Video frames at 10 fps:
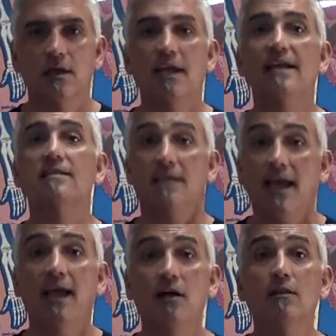it's
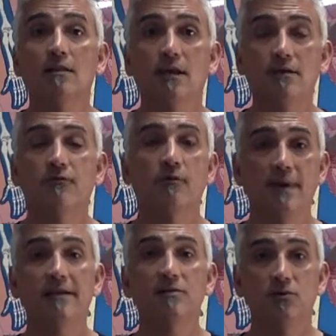healthy for
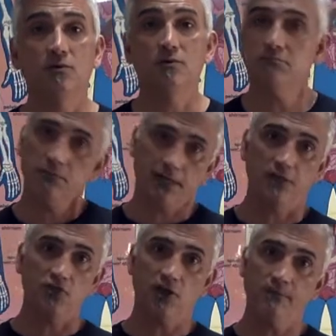me to do 10
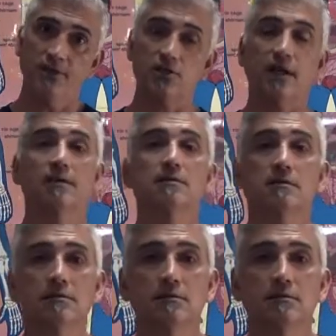jumping jacks.